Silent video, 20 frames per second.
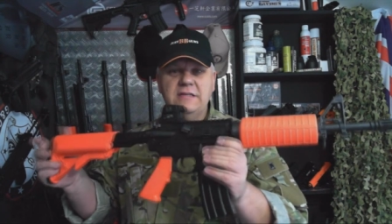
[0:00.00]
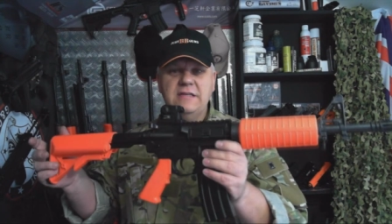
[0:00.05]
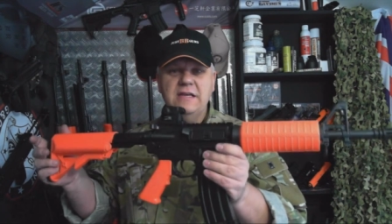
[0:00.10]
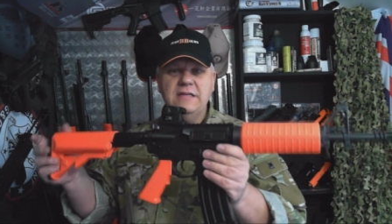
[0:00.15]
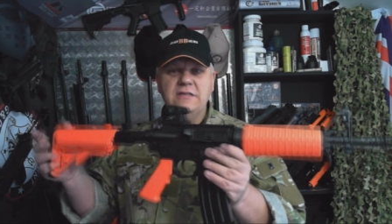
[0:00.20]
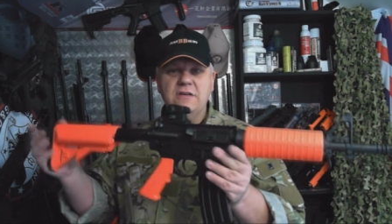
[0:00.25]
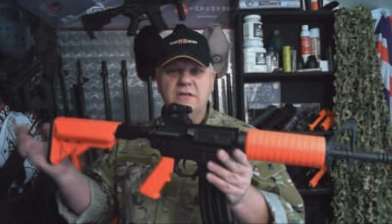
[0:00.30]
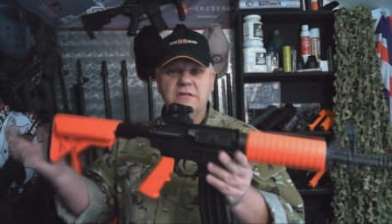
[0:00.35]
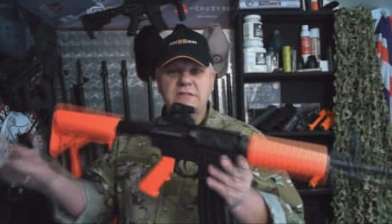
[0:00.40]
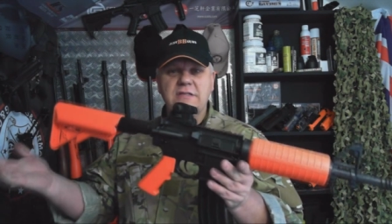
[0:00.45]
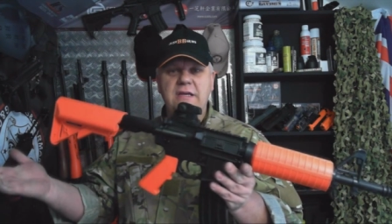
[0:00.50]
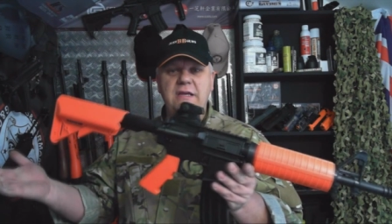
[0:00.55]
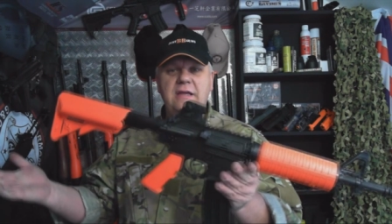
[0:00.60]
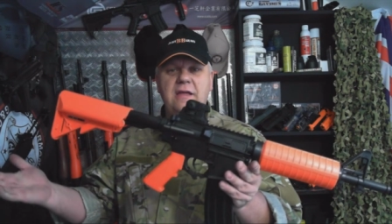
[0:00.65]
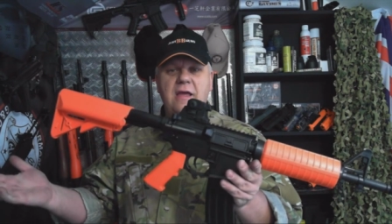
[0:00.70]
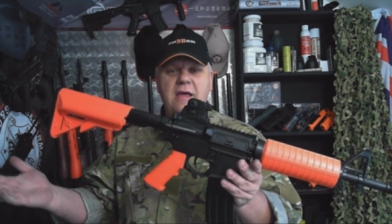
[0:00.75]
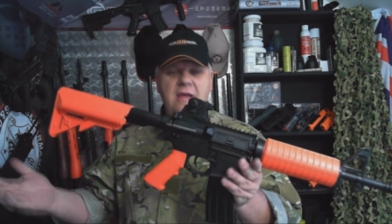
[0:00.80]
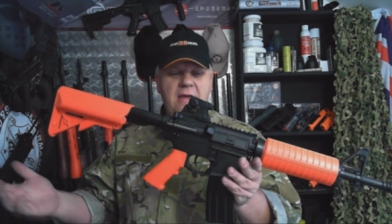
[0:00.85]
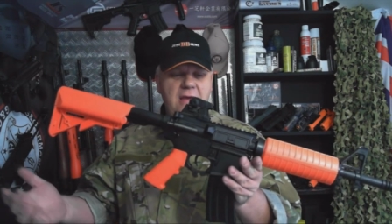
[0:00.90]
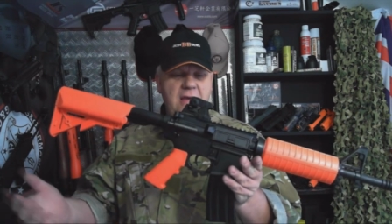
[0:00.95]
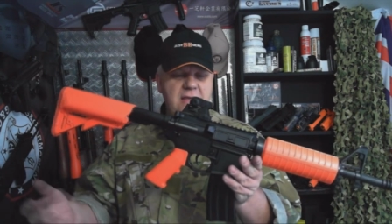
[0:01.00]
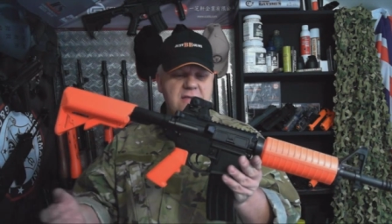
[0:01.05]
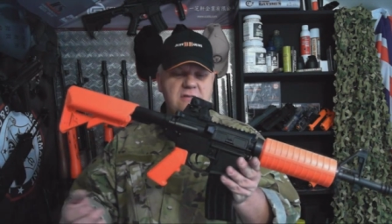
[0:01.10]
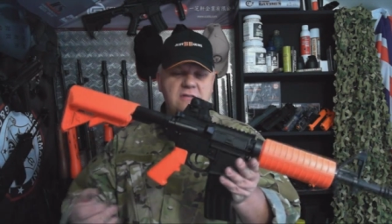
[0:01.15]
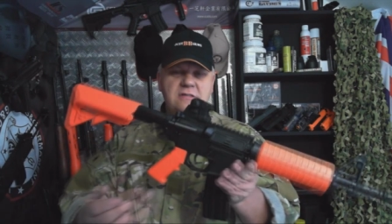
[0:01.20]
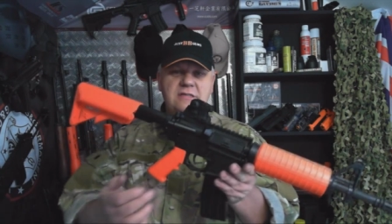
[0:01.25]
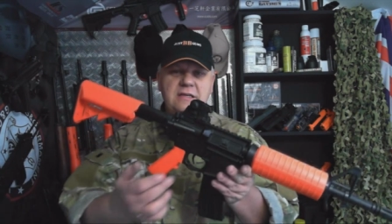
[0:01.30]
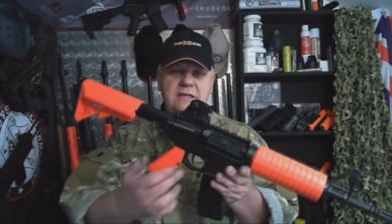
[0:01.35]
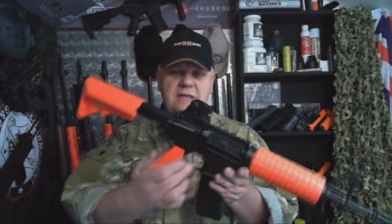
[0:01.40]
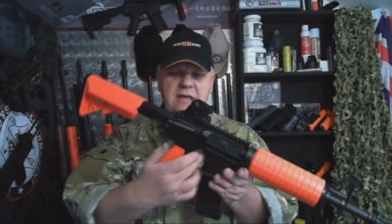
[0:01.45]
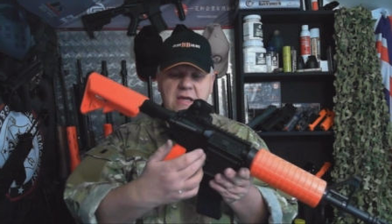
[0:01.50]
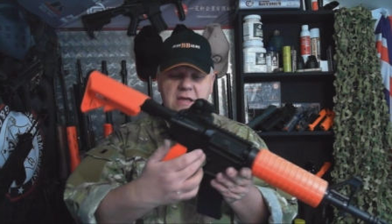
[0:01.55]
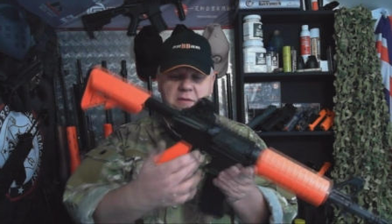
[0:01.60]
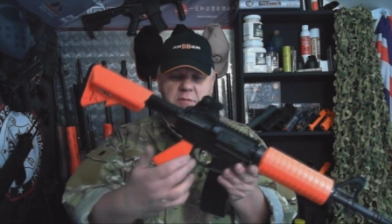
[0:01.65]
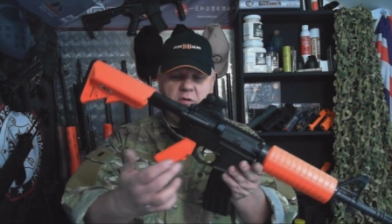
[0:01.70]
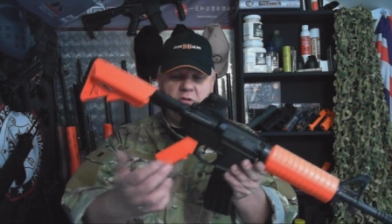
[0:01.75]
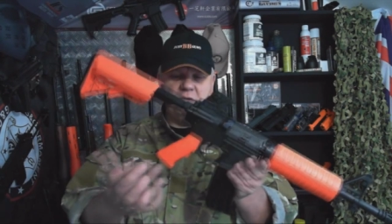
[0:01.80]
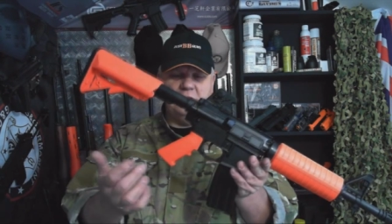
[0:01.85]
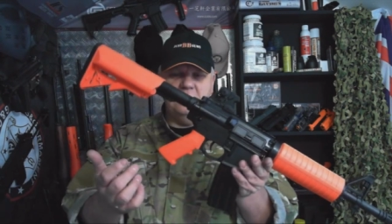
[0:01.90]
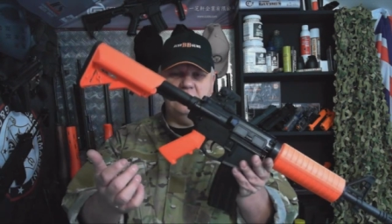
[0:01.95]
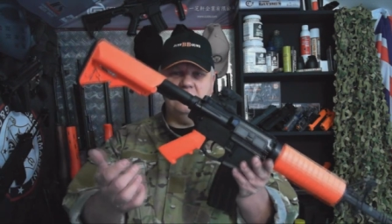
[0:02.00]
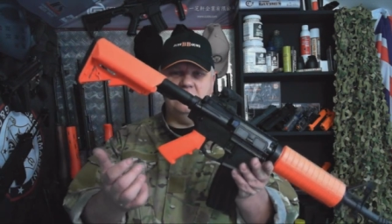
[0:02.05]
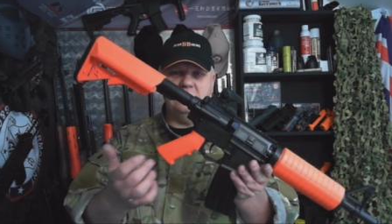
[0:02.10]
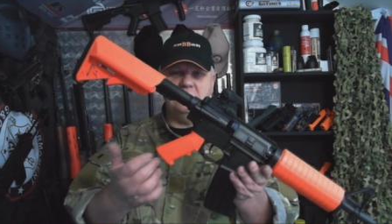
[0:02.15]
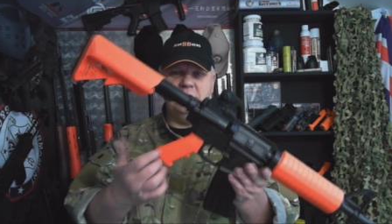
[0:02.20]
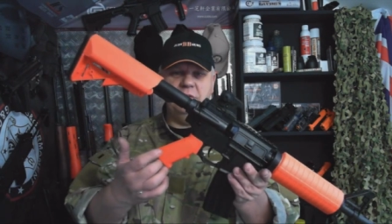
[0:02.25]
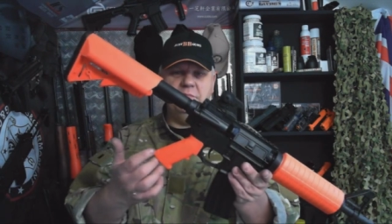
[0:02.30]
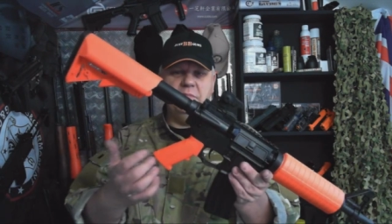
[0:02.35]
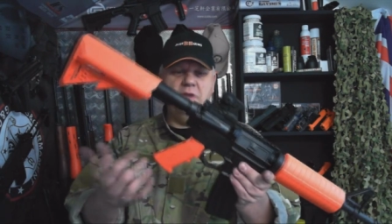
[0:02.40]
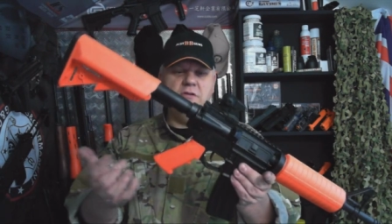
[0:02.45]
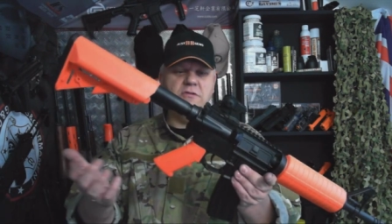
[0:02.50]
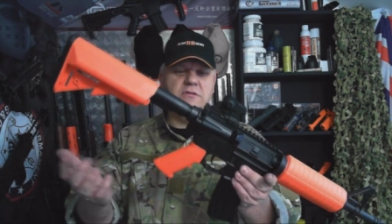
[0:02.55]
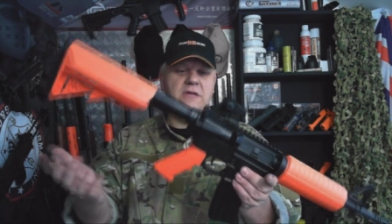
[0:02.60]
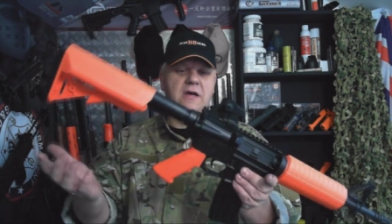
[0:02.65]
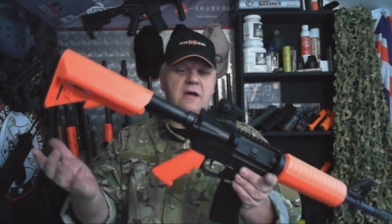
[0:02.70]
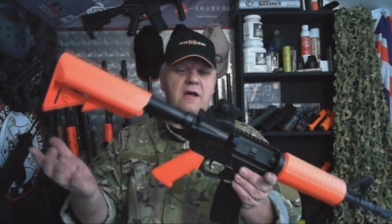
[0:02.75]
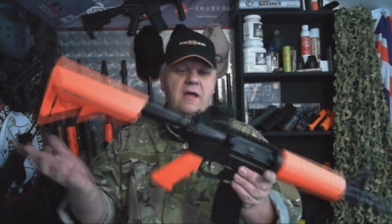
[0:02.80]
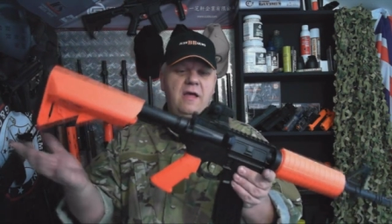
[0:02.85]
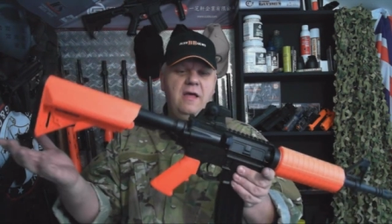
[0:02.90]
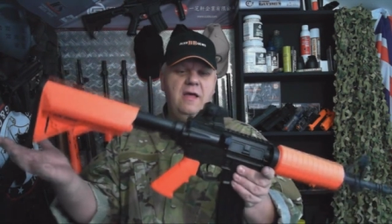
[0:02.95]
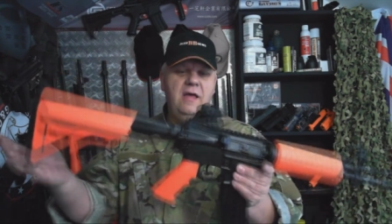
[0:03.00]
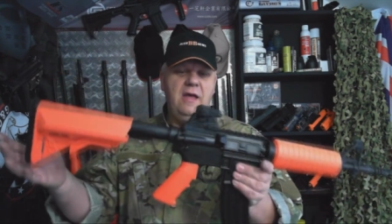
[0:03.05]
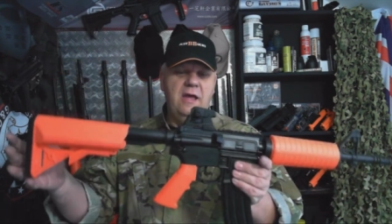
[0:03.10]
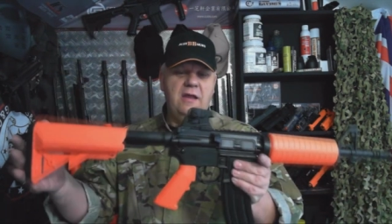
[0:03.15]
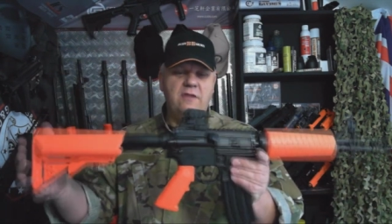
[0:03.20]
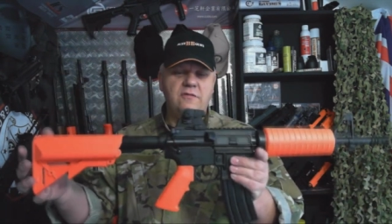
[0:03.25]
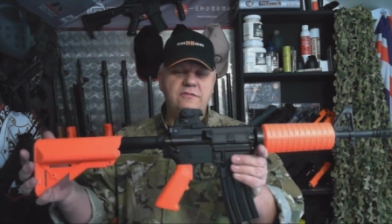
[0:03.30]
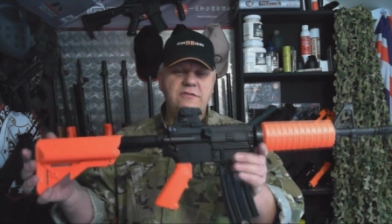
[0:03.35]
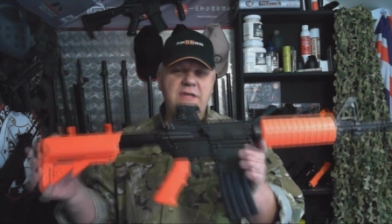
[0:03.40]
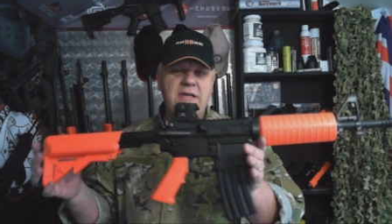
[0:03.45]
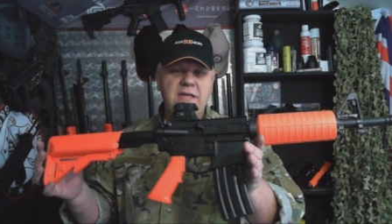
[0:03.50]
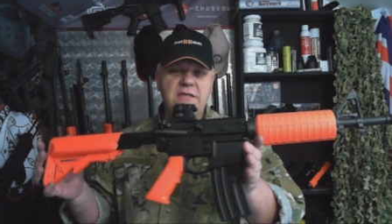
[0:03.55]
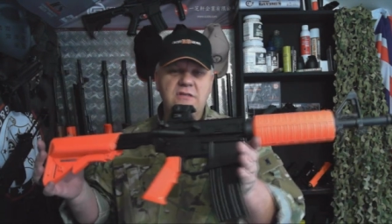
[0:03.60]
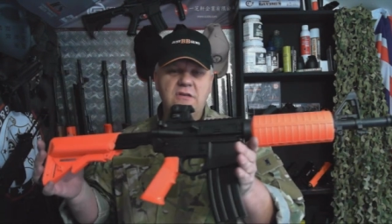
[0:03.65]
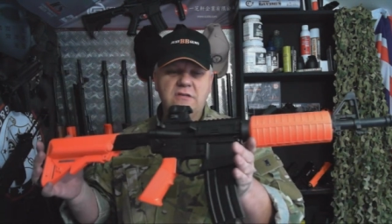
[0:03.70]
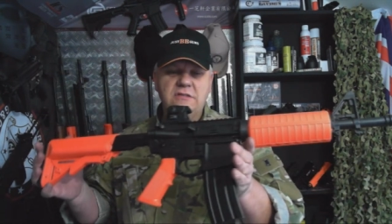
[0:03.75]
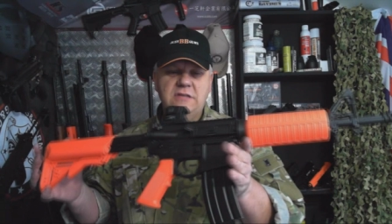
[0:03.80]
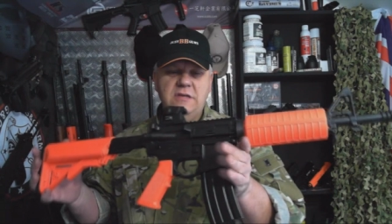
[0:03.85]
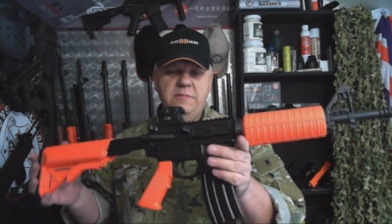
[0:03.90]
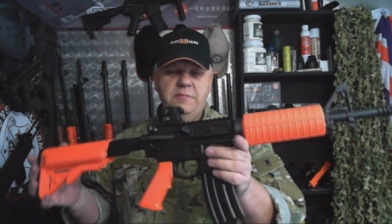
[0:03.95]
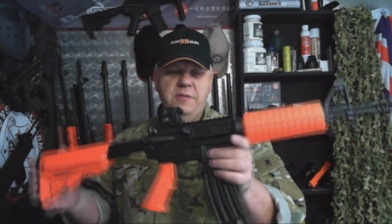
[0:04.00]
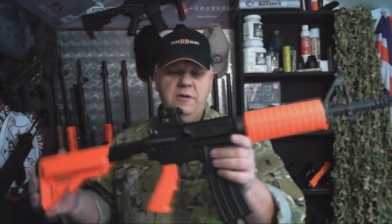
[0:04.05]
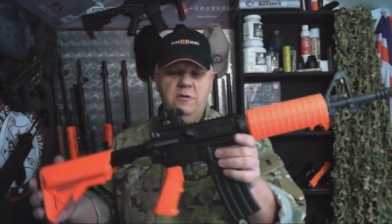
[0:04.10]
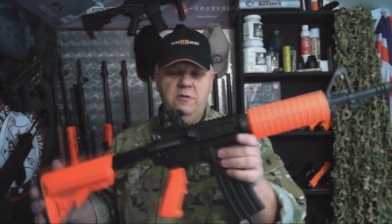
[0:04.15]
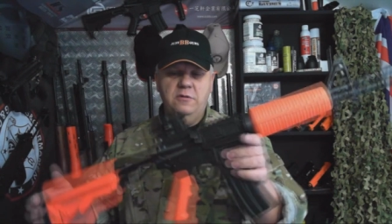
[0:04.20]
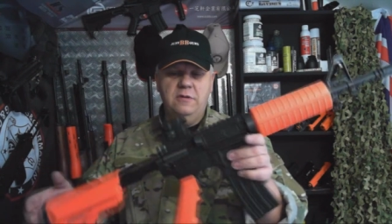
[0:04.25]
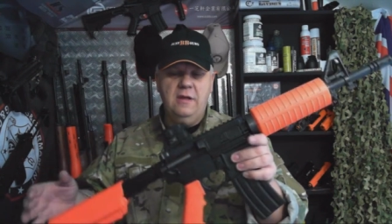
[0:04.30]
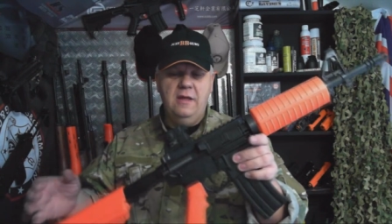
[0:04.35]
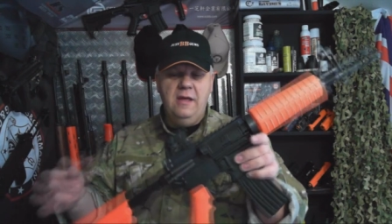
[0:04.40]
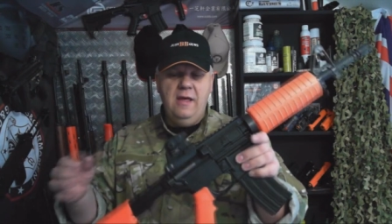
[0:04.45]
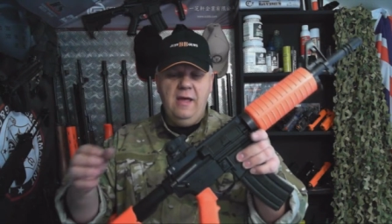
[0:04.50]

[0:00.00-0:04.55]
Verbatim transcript: It's S R C, S R C gearbox, S R C motor, and obviously S R C build.